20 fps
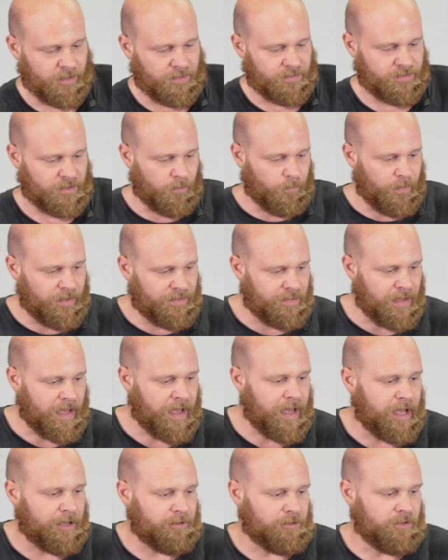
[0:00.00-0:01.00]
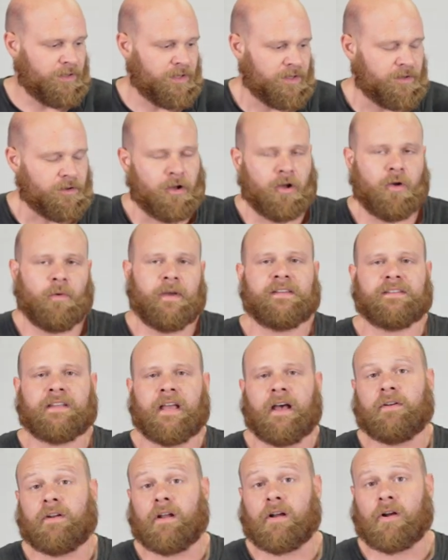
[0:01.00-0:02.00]
So with that, you can always
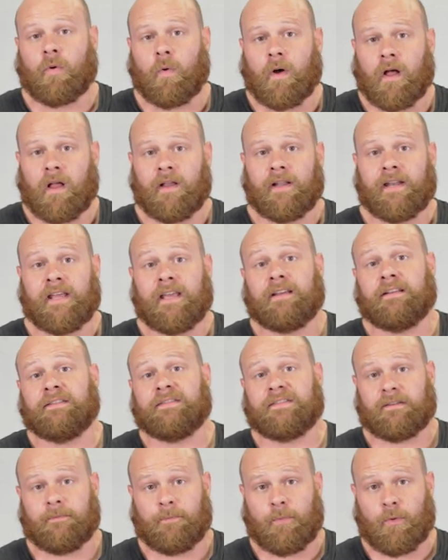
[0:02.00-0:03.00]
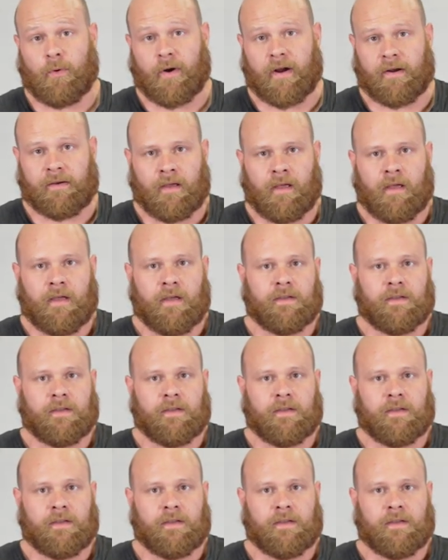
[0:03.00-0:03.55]
count on quality and support.